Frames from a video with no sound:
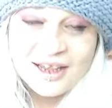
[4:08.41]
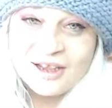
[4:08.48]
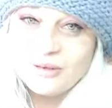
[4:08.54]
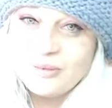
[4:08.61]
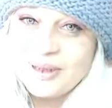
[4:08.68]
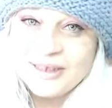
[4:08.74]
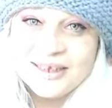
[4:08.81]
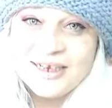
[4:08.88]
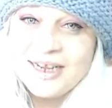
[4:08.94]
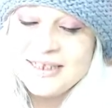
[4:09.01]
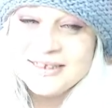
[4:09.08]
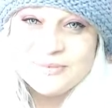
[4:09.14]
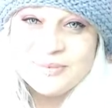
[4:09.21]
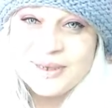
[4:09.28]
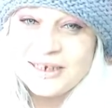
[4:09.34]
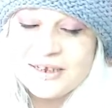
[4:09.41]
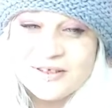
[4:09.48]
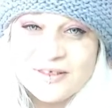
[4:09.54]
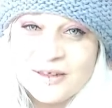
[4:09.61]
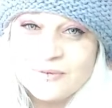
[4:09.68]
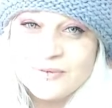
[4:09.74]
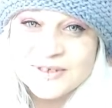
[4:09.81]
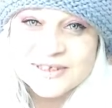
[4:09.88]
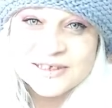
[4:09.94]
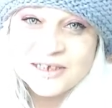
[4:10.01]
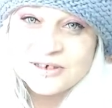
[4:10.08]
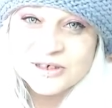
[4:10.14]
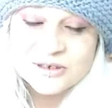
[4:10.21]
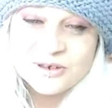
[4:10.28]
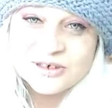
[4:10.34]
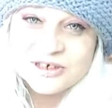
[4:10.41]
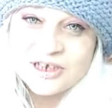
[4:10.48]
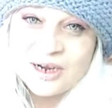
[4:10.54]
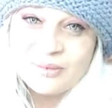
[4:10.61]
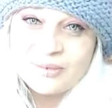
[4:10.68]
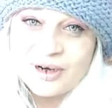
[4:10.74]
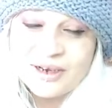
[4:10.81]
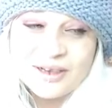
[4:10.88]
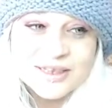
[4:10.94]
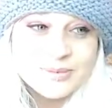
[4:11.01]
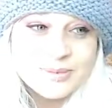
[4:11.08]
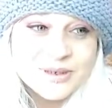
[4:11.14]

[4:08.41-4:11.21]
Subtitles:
And that hasn't been a thing for such a long time, right, guys?